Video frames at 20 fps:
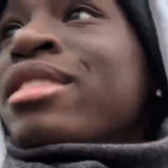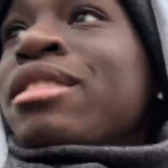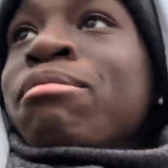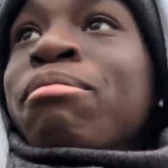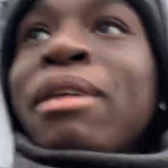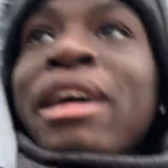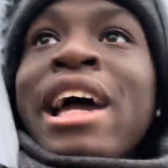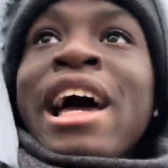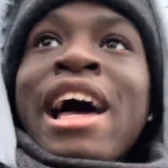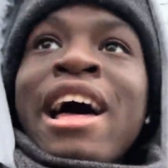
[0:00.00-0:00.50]

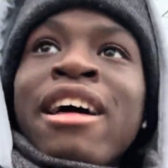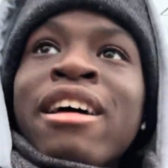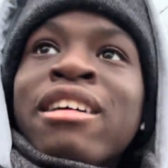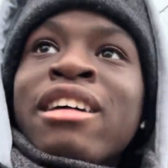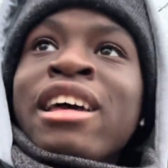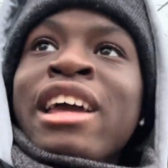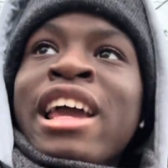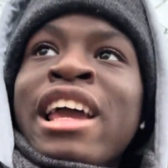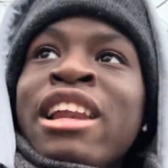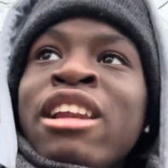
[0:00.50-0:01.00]
But yeah,
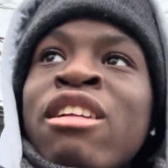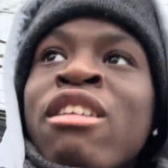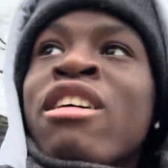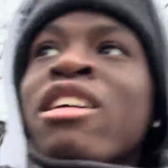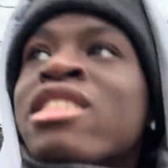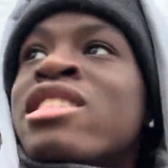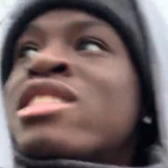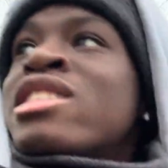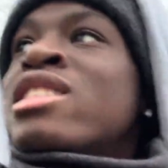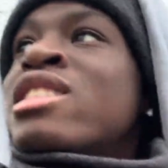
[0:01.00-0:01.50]
it
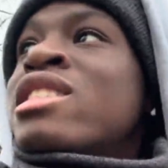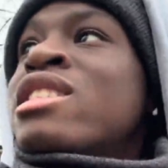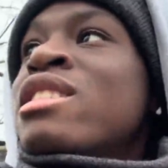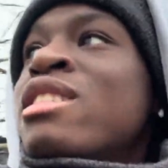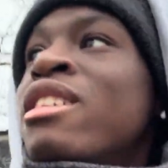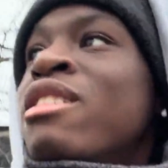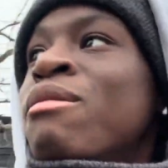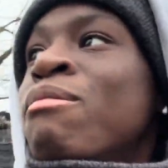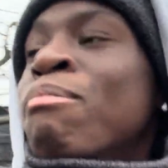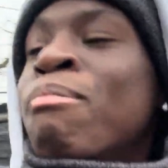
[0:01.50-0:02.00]
looks
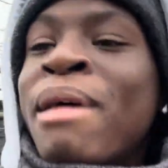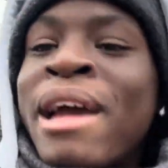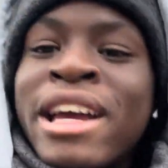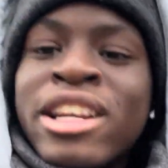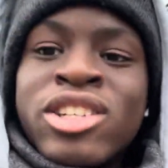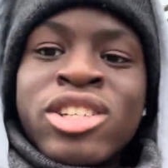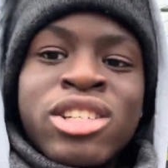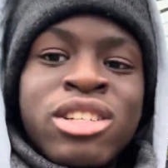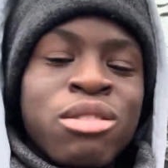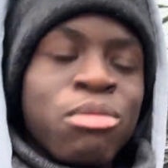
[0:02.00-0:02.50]

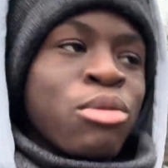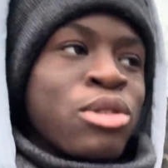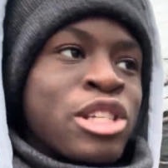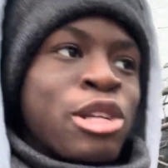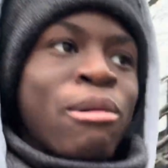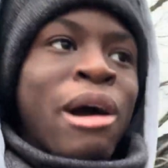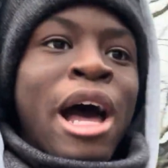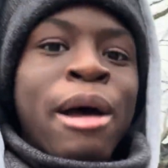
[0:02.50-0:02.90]
mid. We'll see what